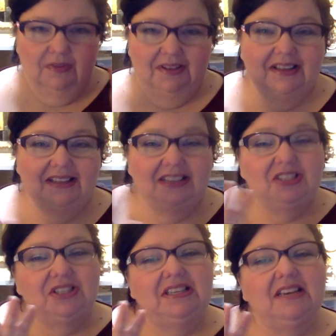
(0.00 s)
Let's
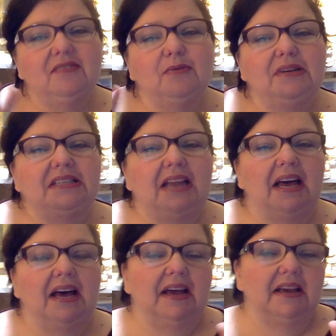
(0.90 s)
just see if we
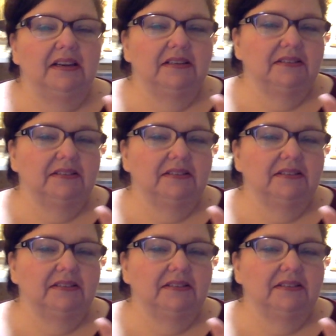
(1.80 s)
slide.